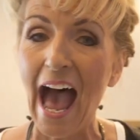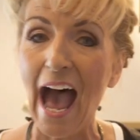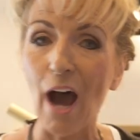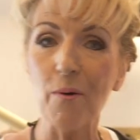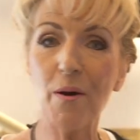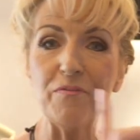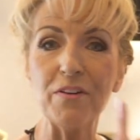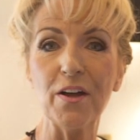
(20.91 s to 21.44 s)

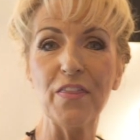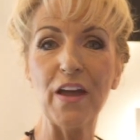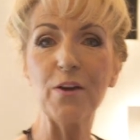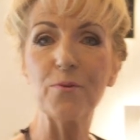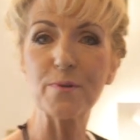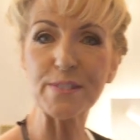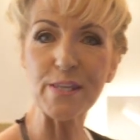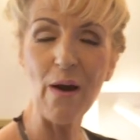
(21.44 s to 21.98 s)
However,
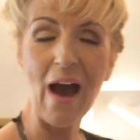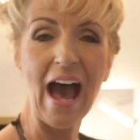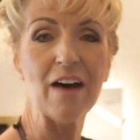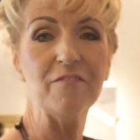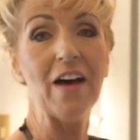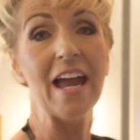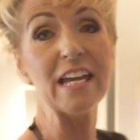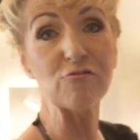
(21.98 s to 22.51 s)
they also
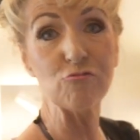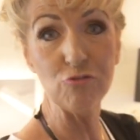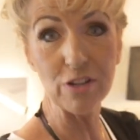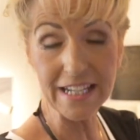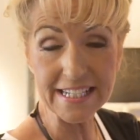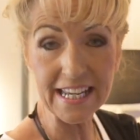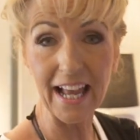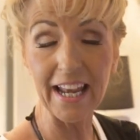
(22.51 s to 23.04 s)
have a
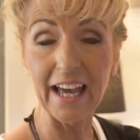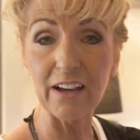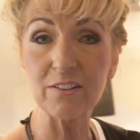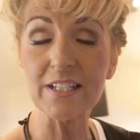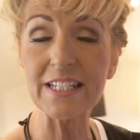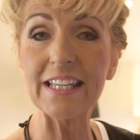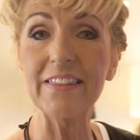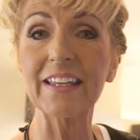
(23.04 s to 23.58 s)
retail
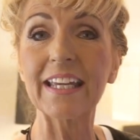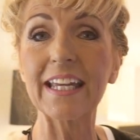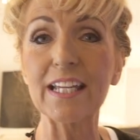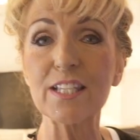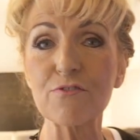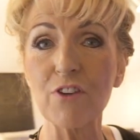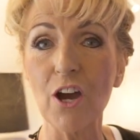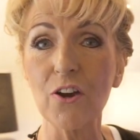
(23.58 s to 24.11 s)
outlet in the
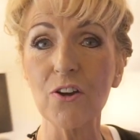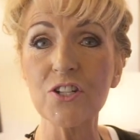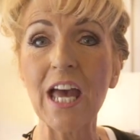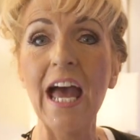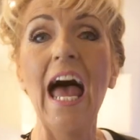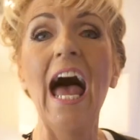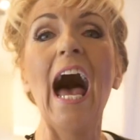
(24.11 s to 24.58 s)
King's Road